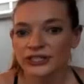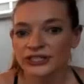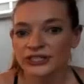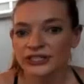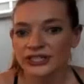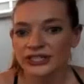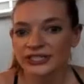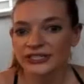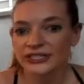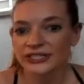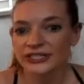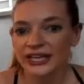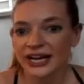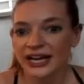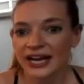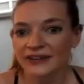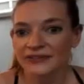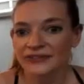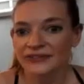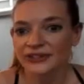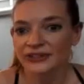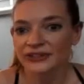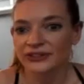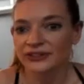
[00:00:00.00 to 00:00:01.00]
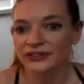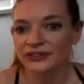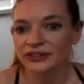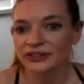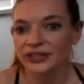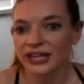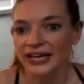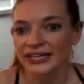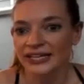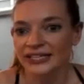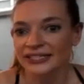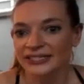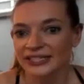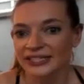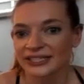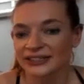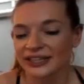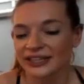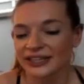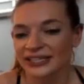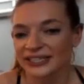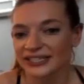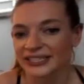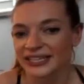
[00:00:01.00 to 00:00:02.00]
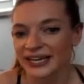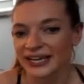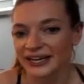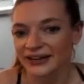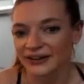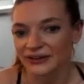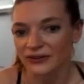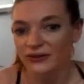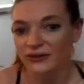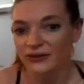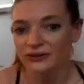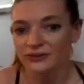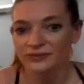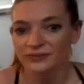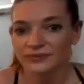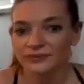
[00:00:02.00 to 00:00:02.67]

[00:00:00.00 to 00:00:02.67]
just have your legs in like an L.